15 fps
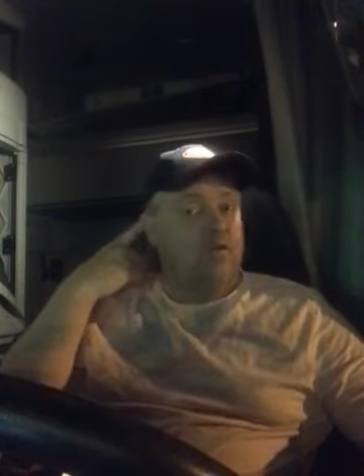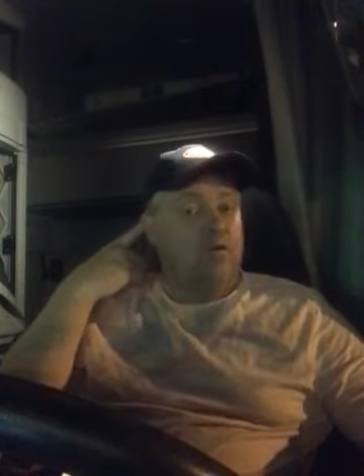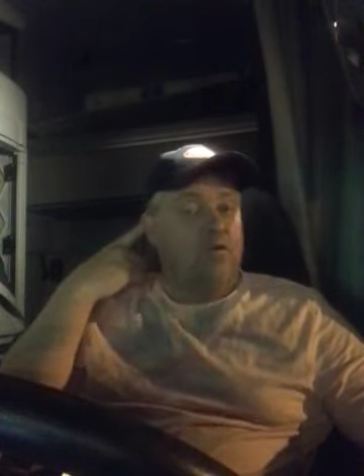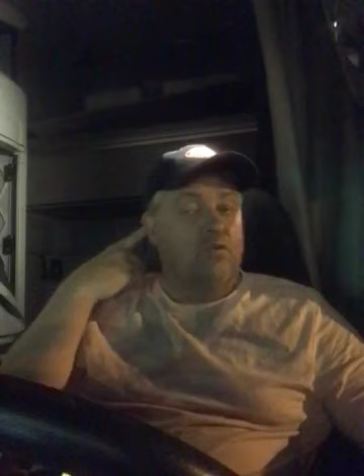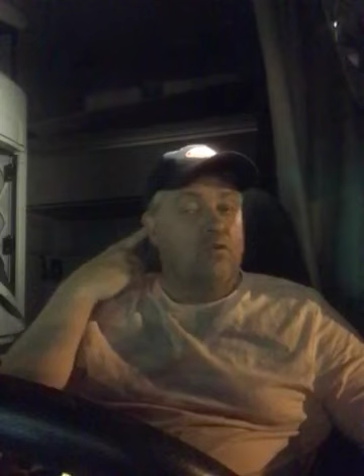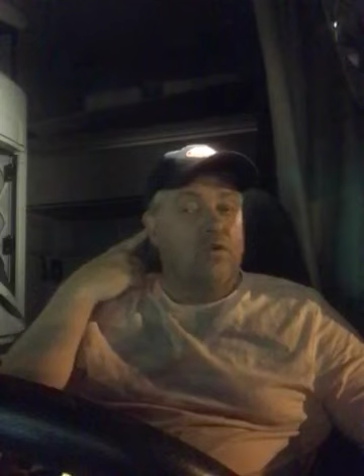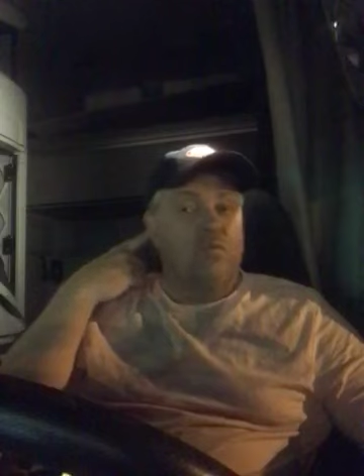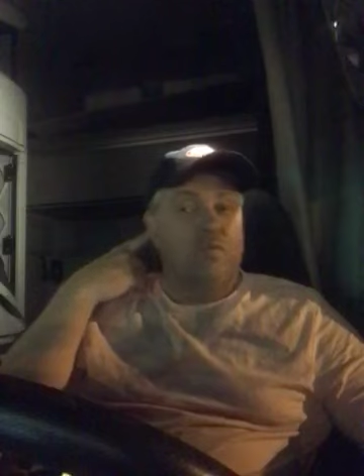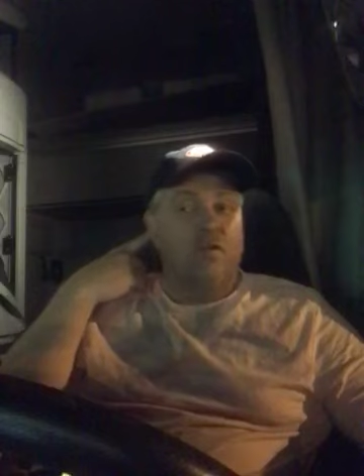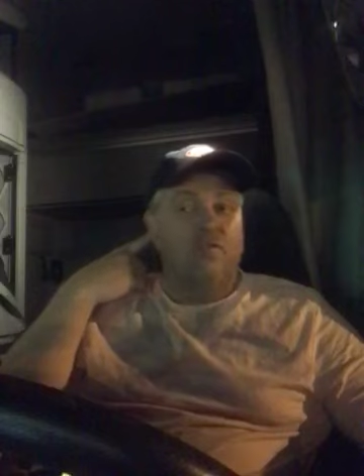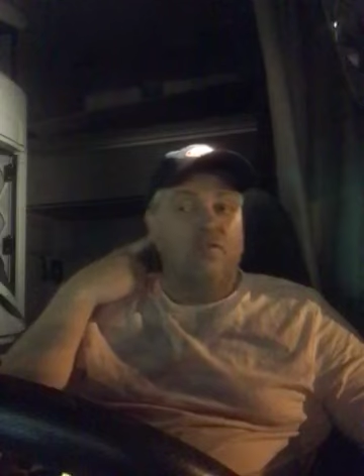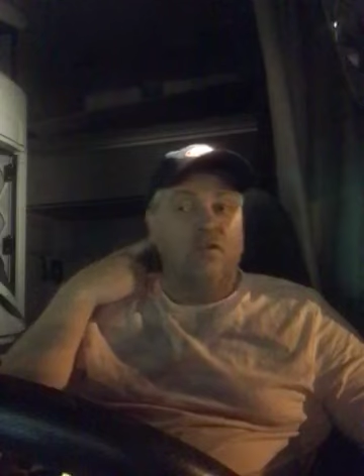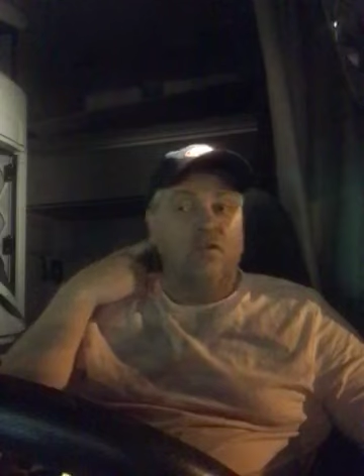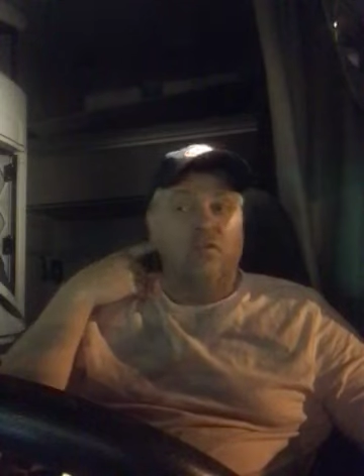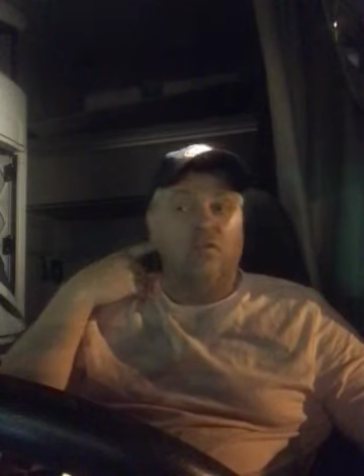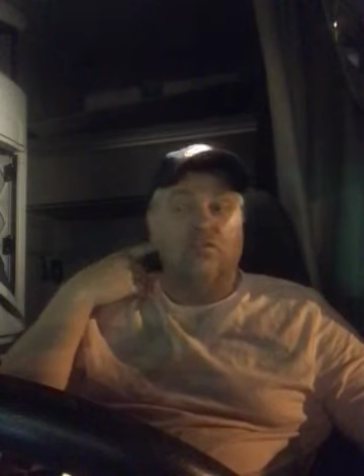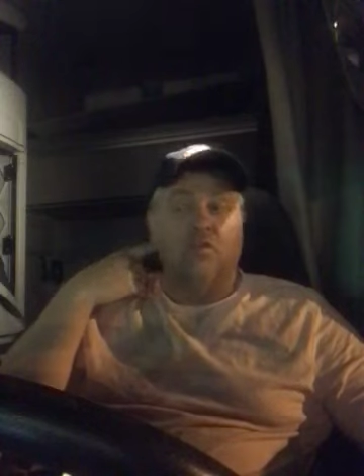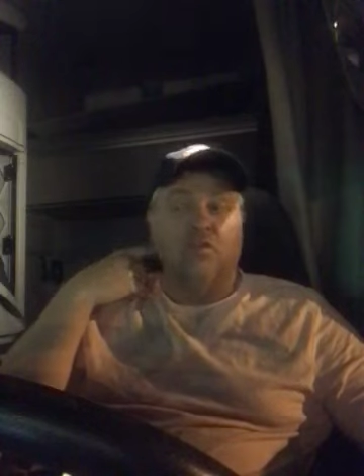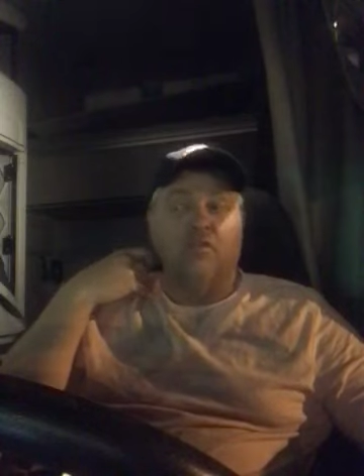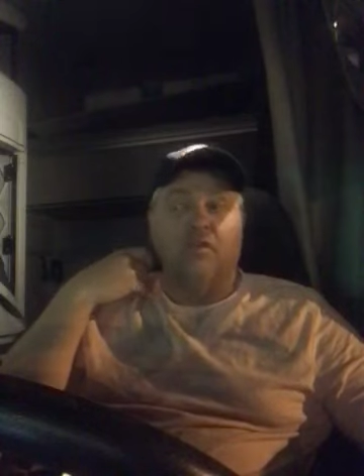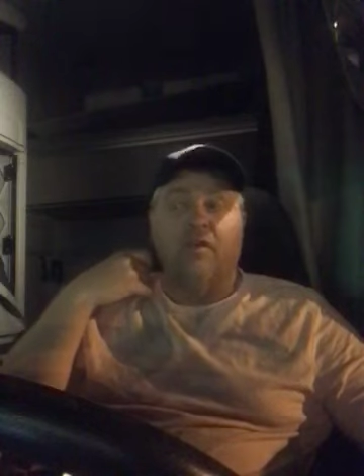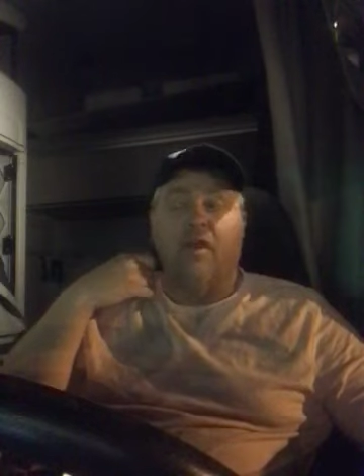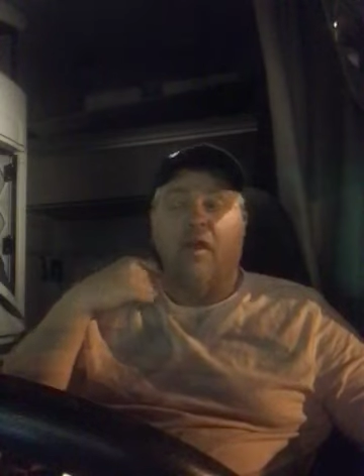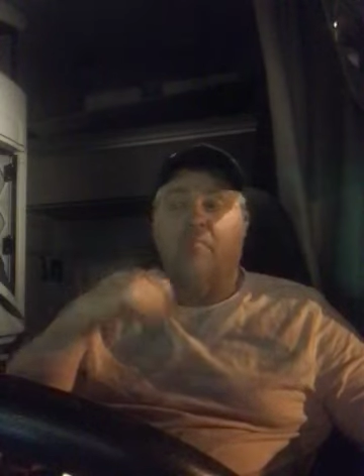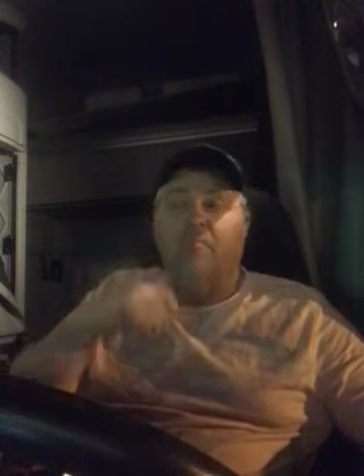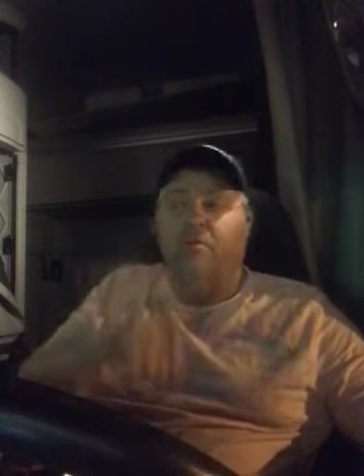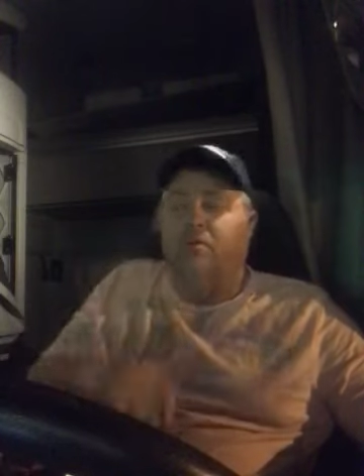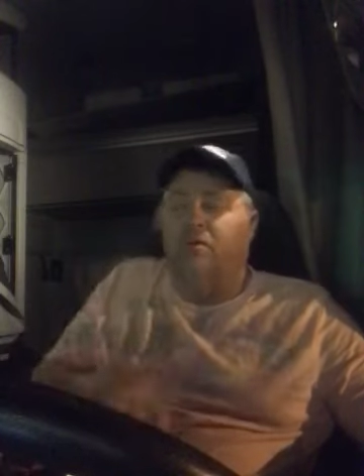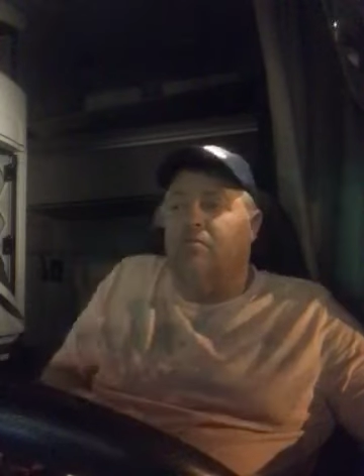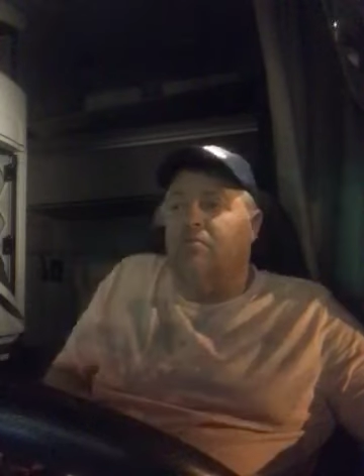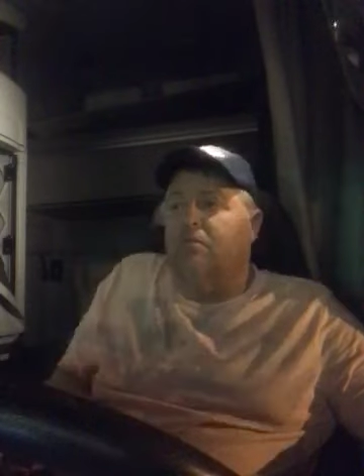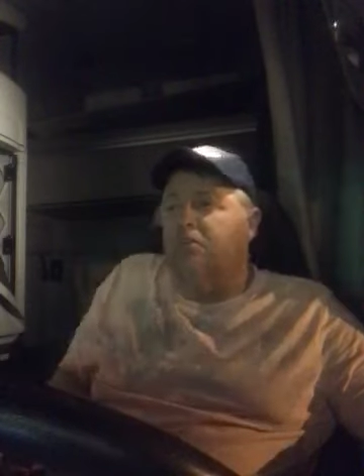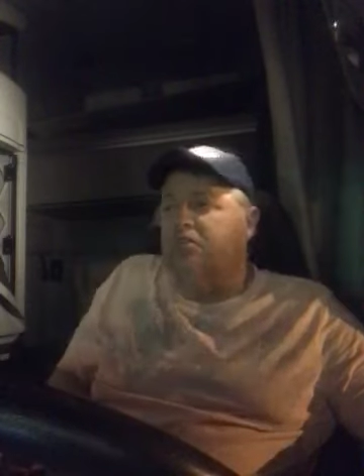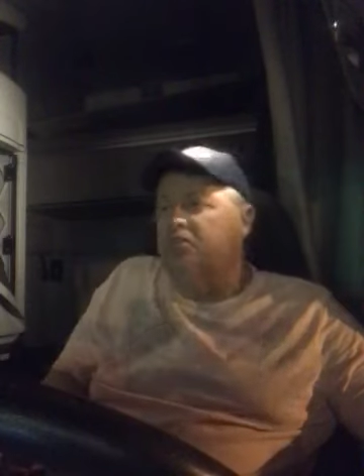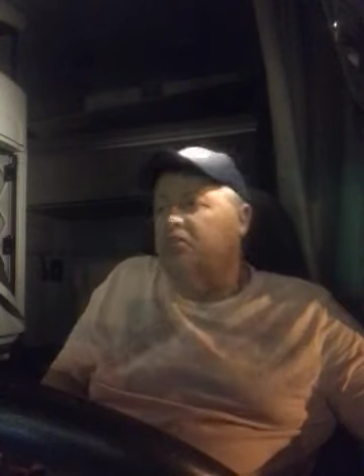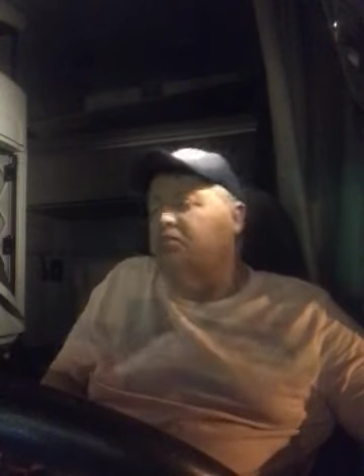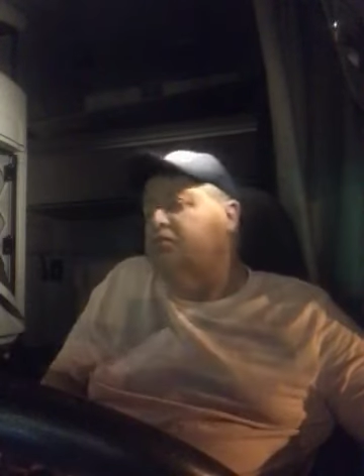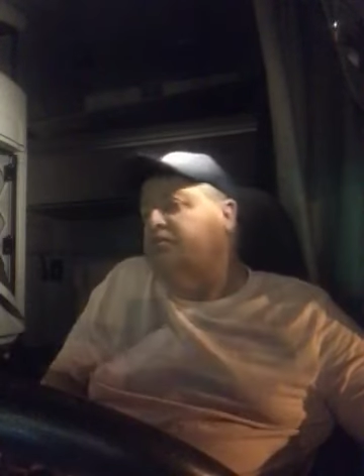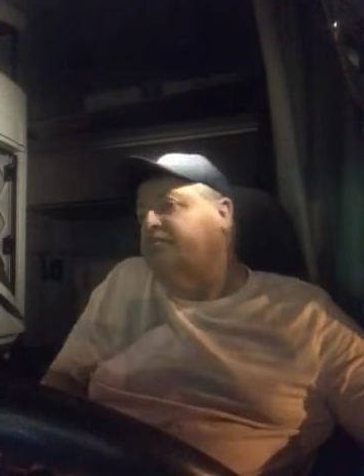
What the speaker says: notice on my videos, though, they now put commercials.